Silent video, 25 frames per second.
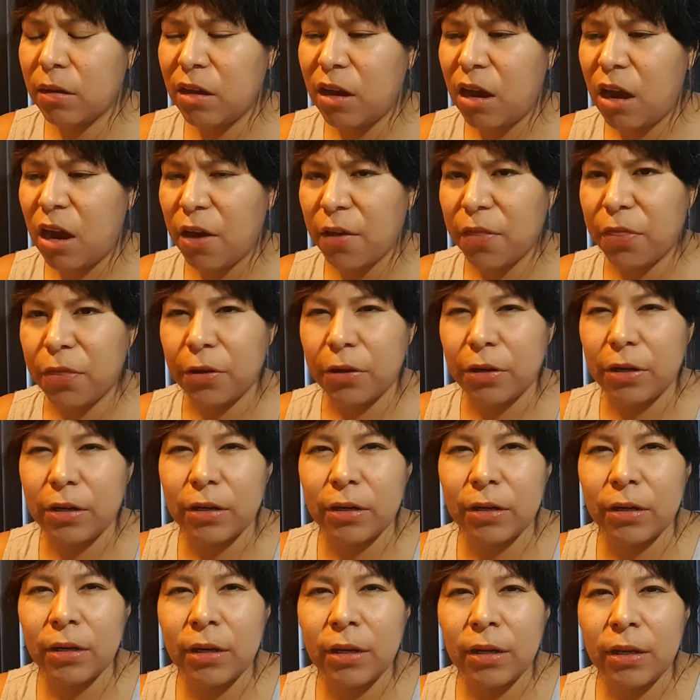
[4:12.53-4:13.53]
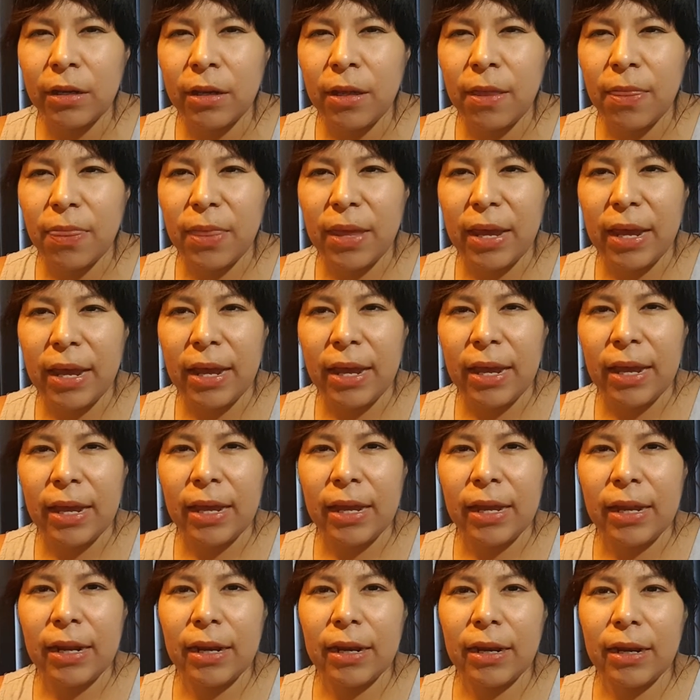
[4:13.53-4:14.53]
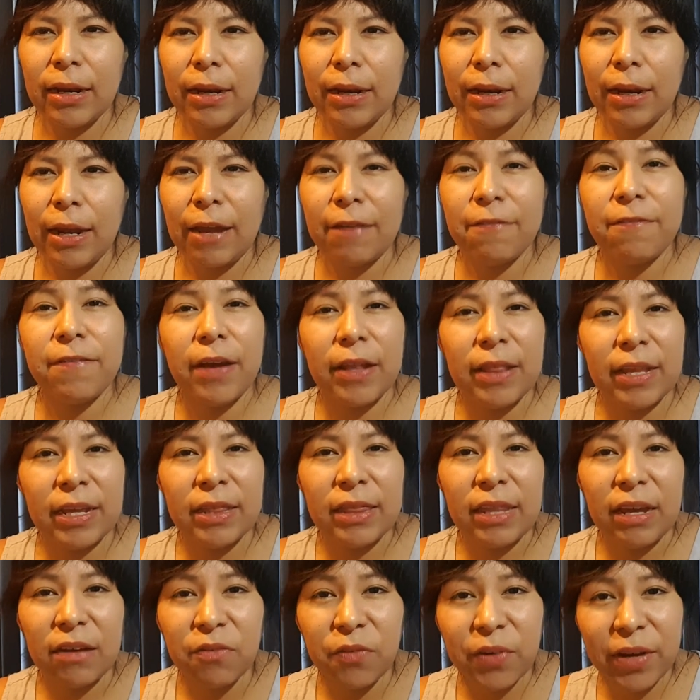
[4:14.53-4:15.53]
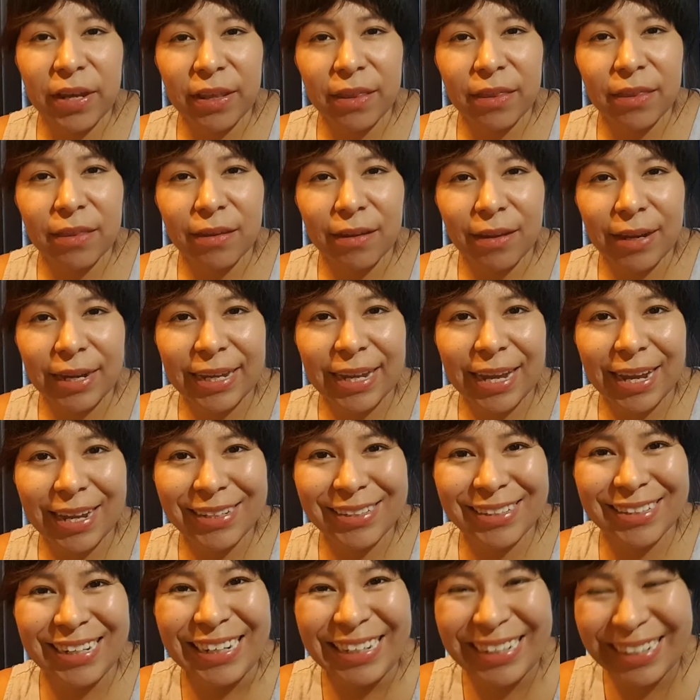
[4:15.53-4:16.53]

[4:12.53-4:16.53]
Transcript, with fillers: author that I fell in love with, I guess.